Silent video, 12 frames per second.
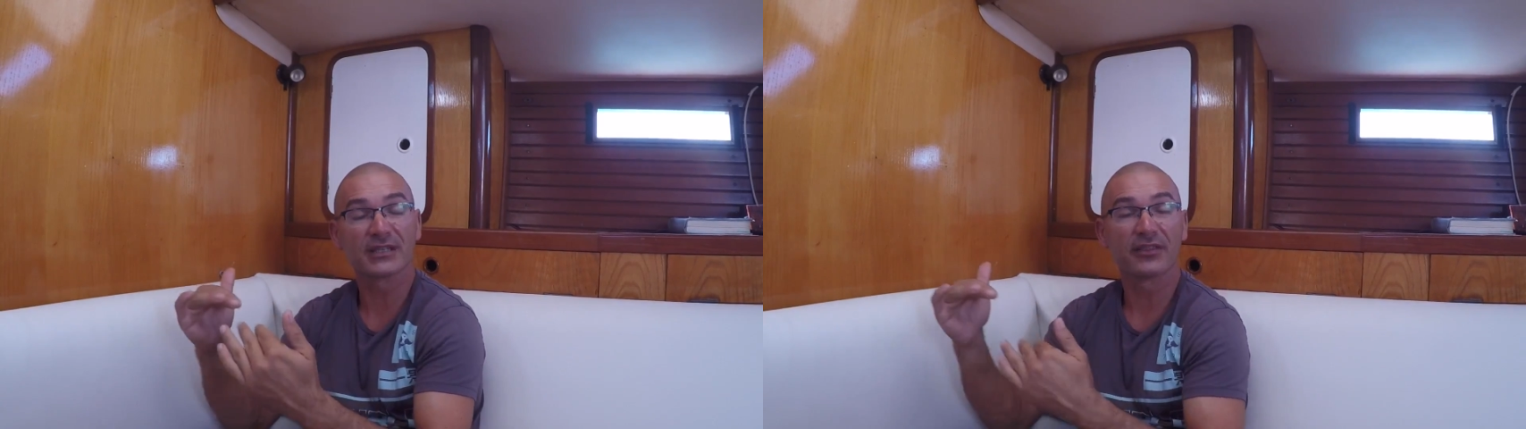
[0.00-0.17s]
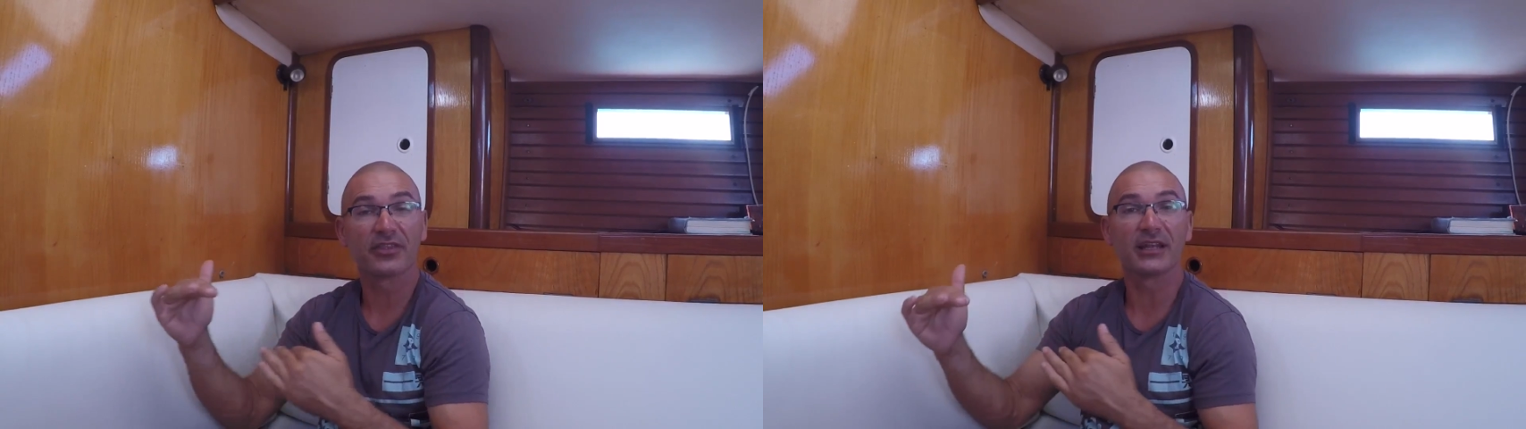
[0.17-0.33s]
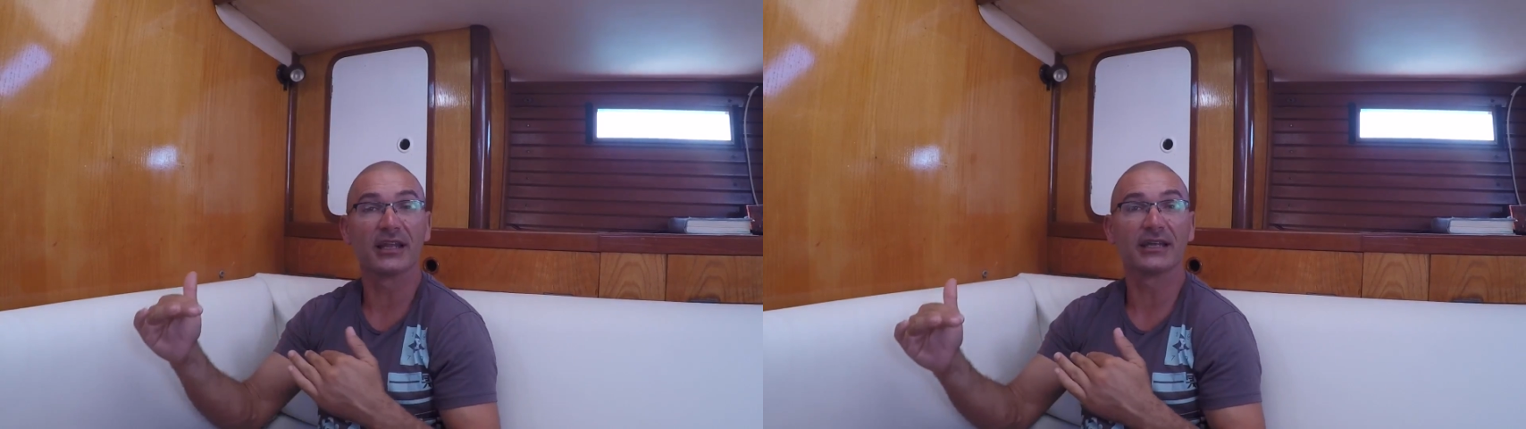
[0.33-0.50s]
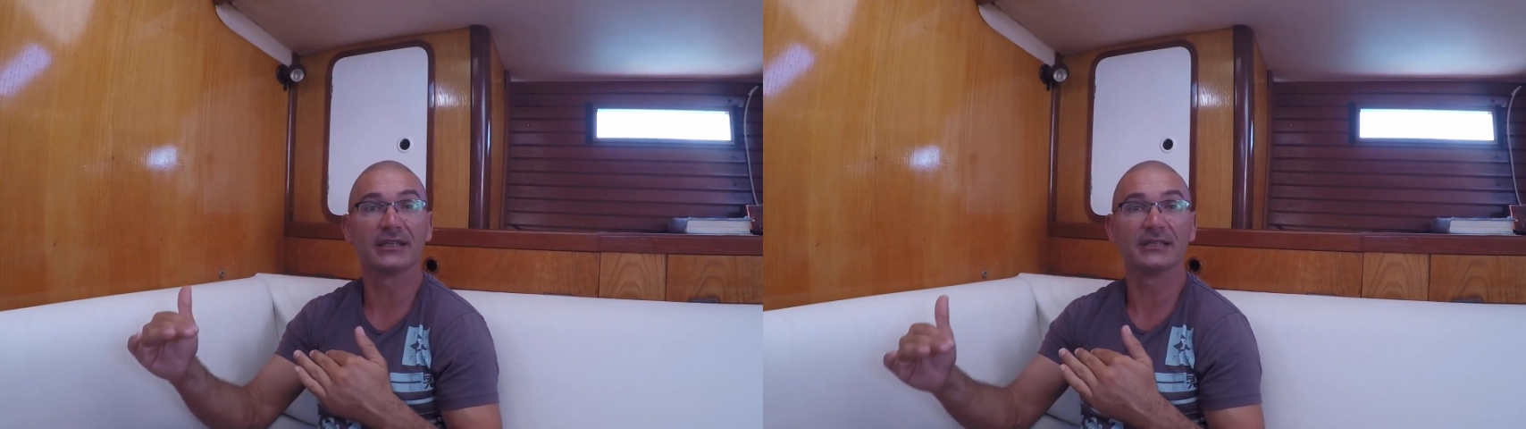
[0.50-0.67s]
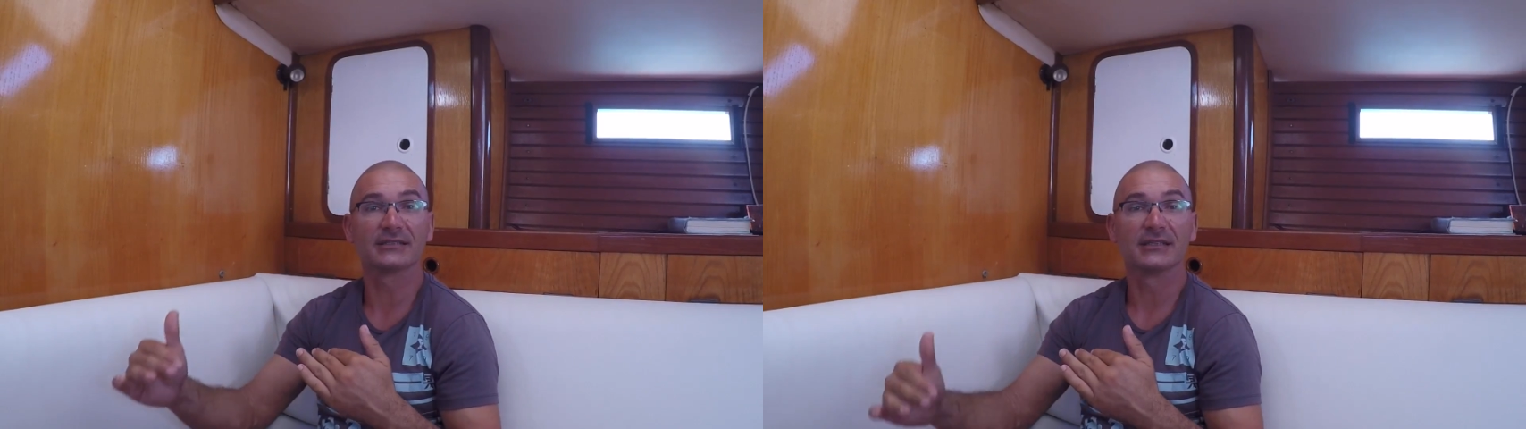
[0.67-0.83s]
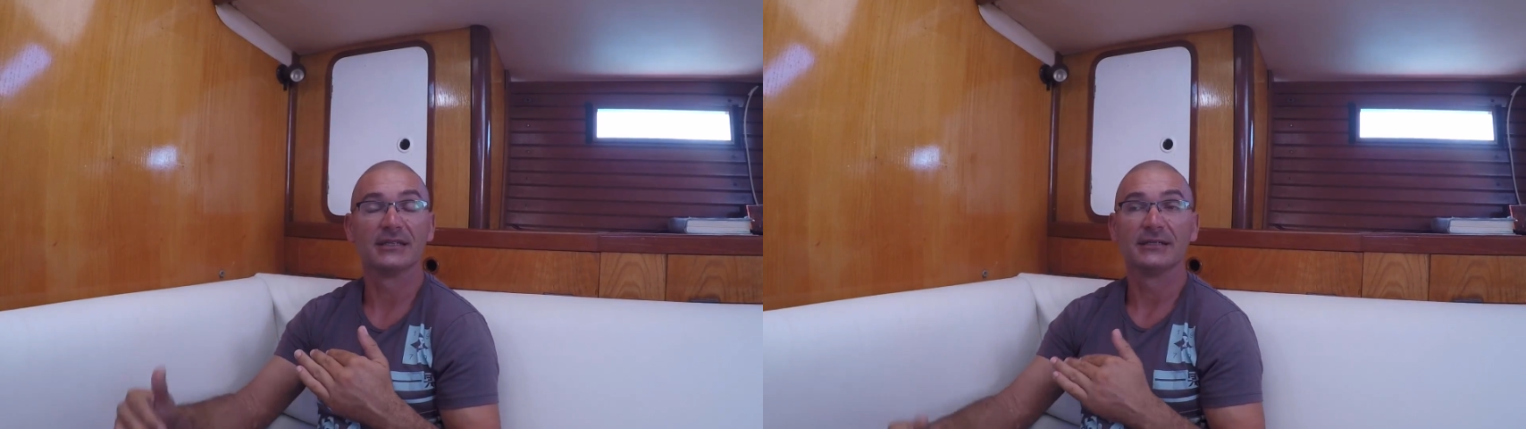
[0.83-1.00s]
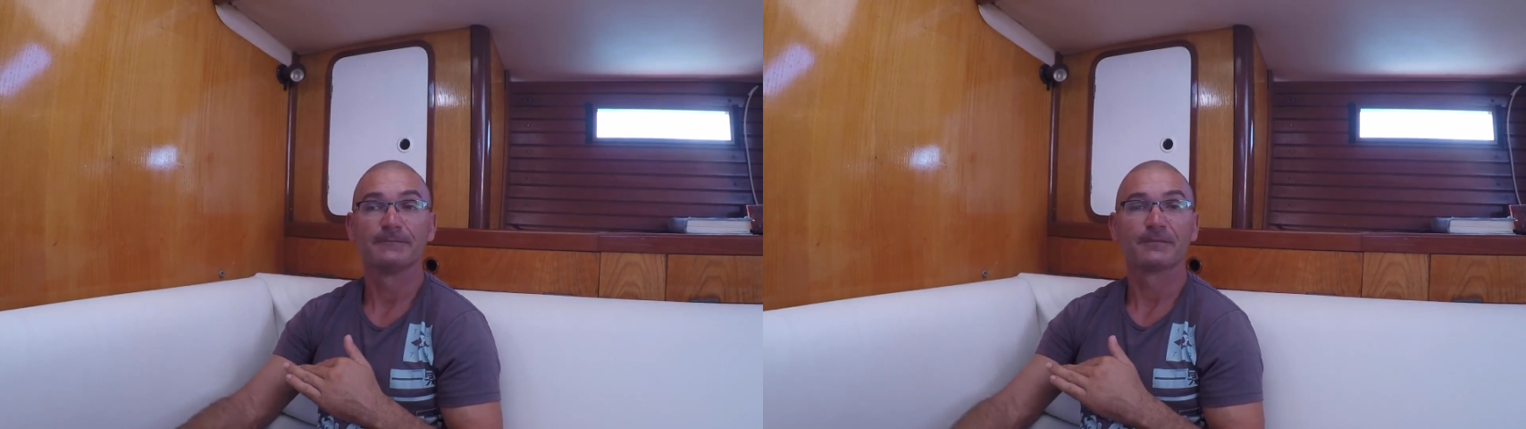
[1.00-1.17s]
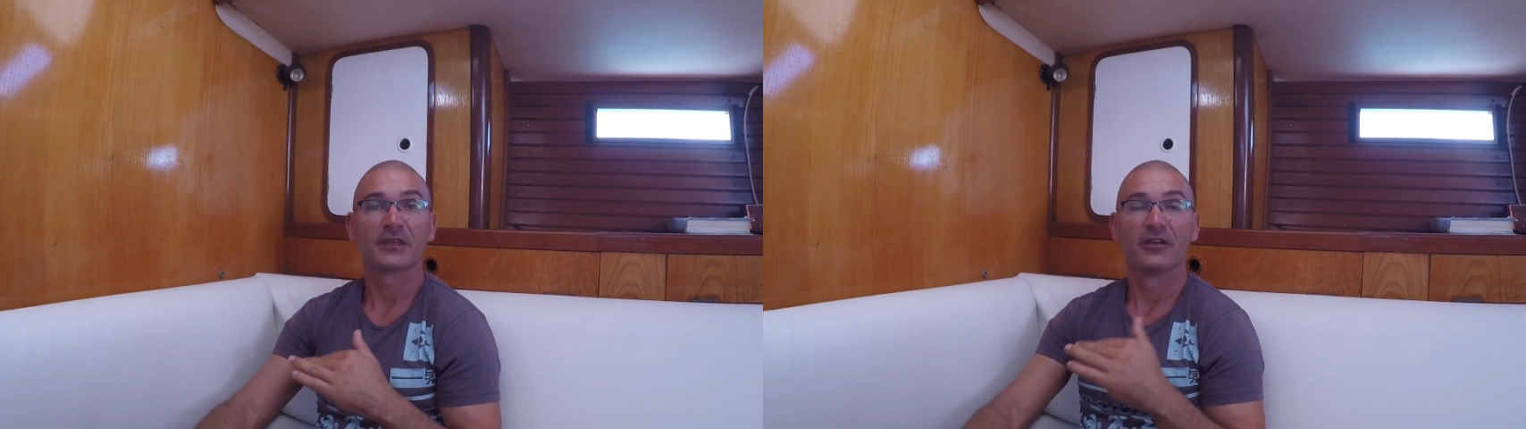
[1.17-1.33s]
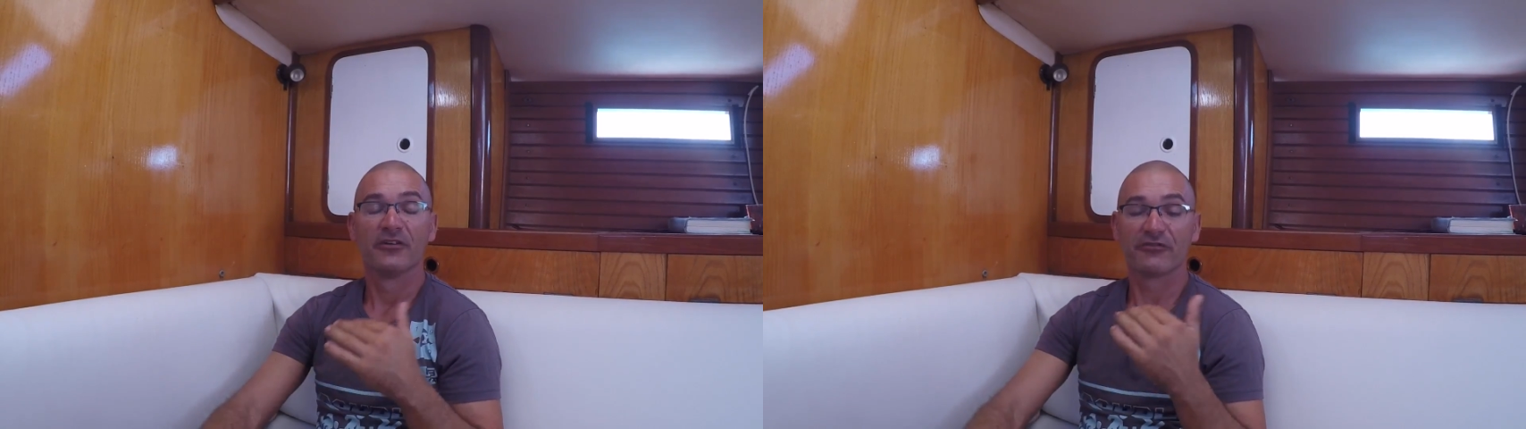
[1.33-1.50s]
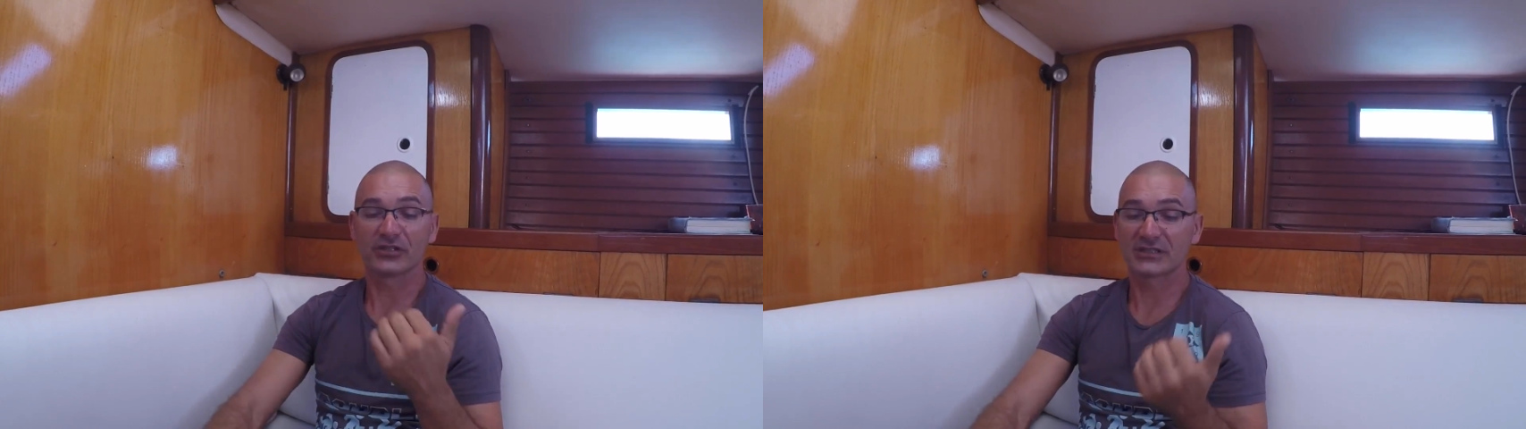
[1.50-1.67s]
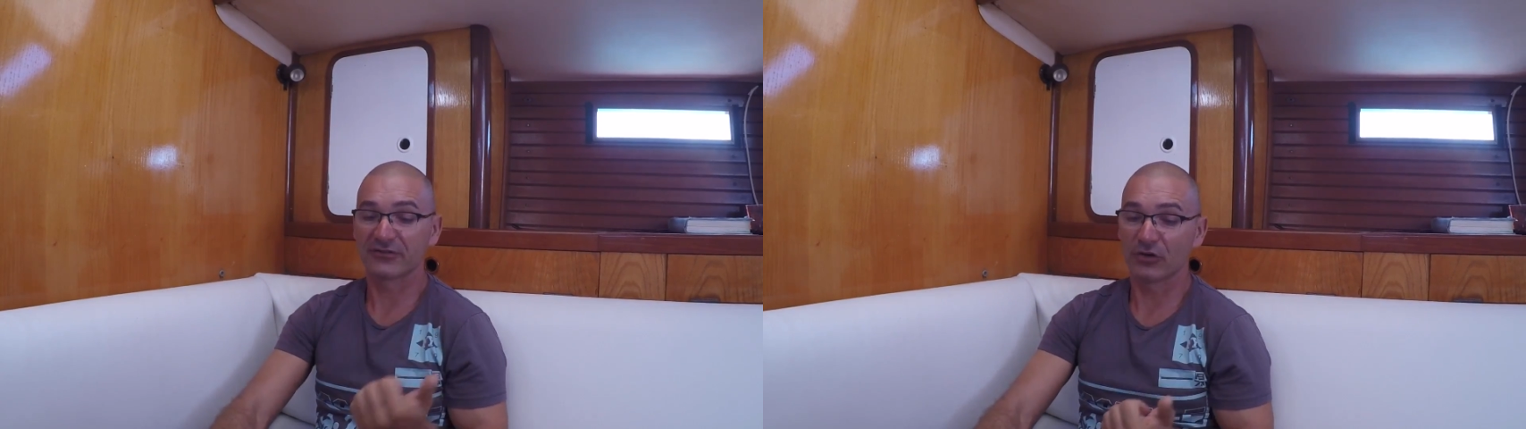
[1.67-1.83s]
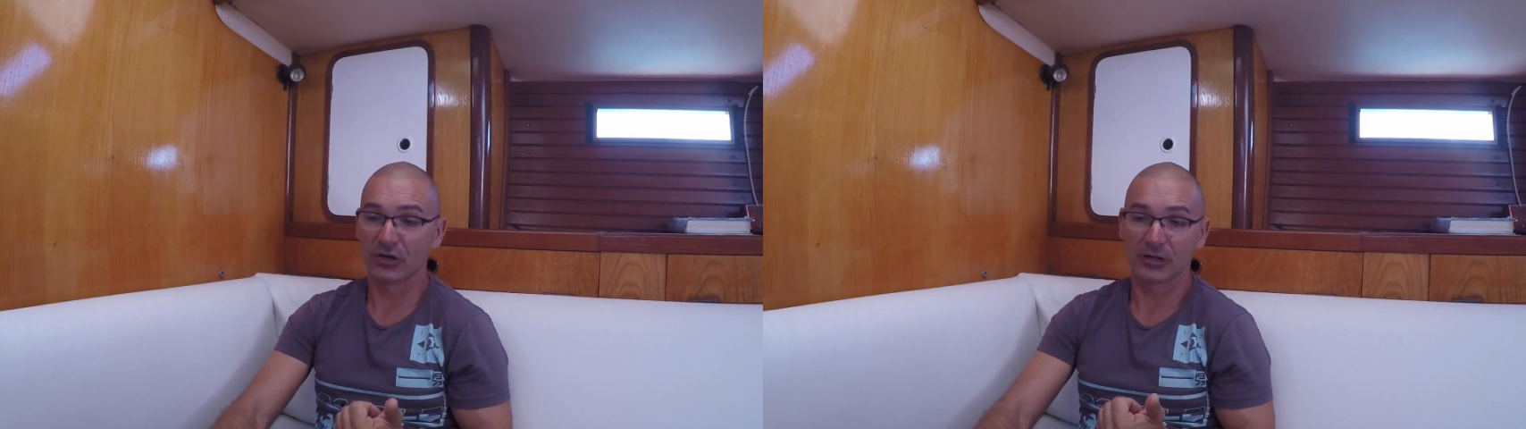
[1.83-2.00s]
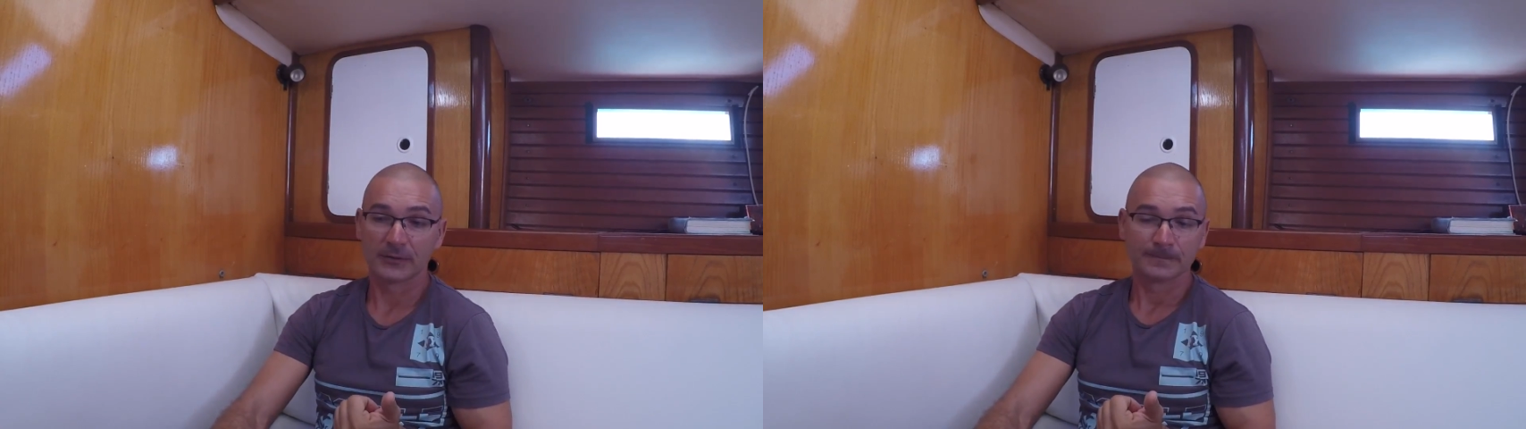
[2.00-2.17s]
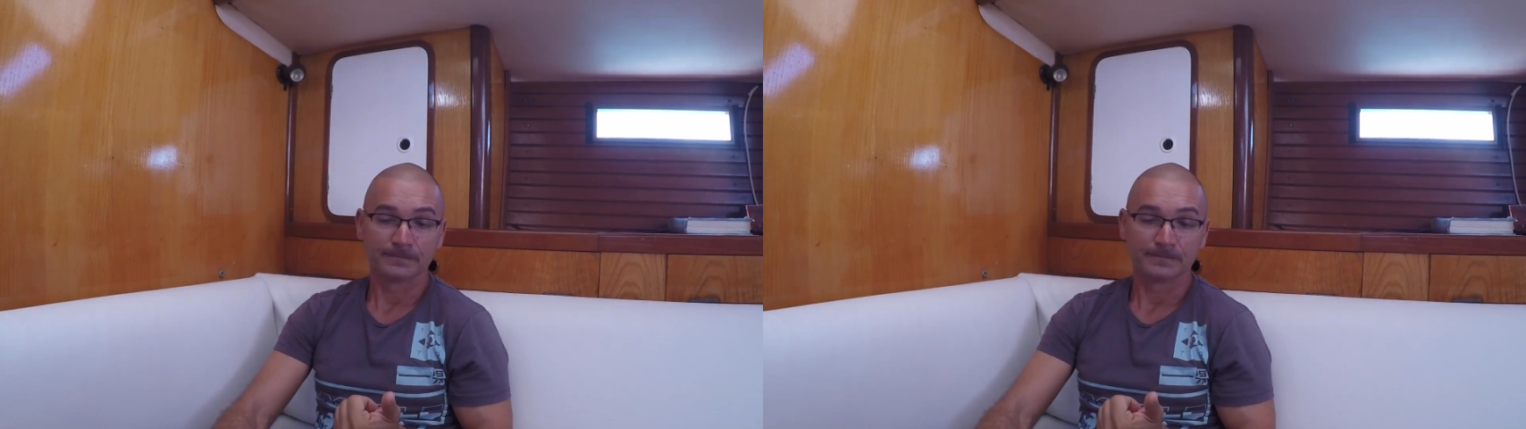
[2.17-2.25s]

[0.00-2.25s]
and things like this. First of all,